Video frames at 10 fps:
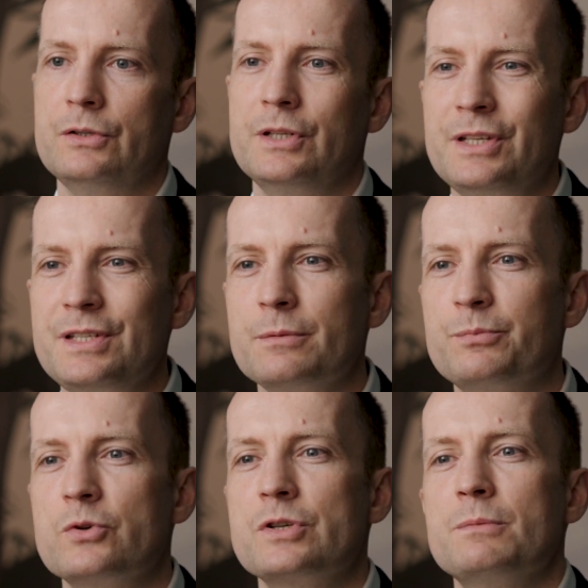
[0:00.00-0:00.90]
then it's
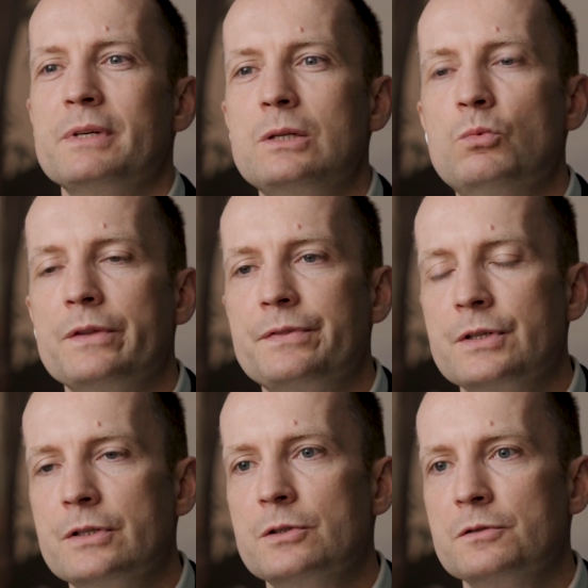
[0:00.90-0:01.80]
approximately
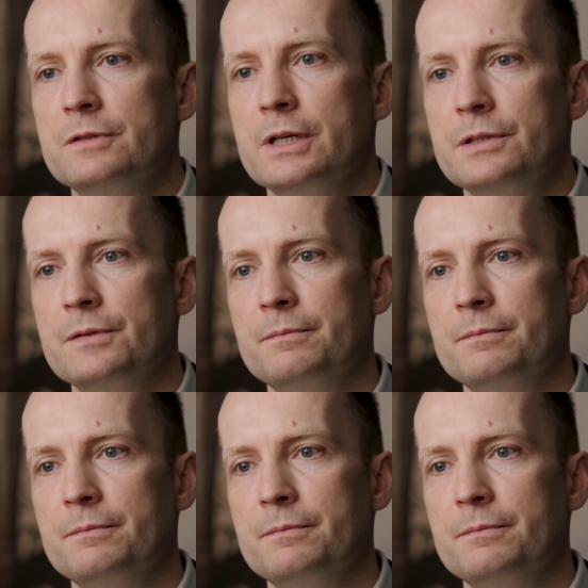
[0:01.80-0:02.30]
1/3 of that.